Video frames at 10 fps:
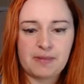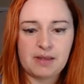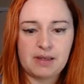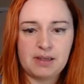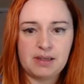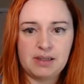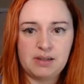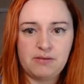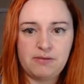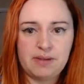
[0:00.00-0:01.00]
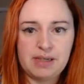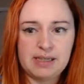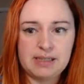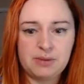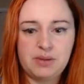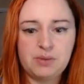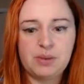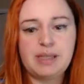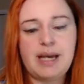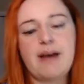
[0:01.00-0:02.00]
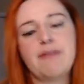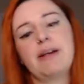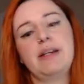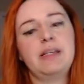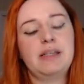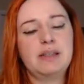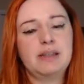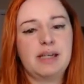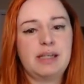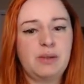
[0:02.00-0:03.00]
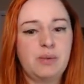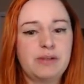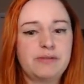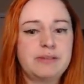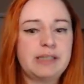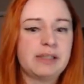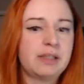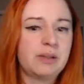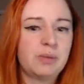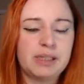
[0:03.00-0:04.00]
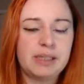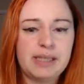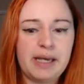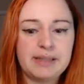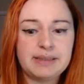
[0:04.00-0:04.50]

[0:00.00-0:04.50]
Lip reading: And hit face. We don't really have any way of dealing with it yet.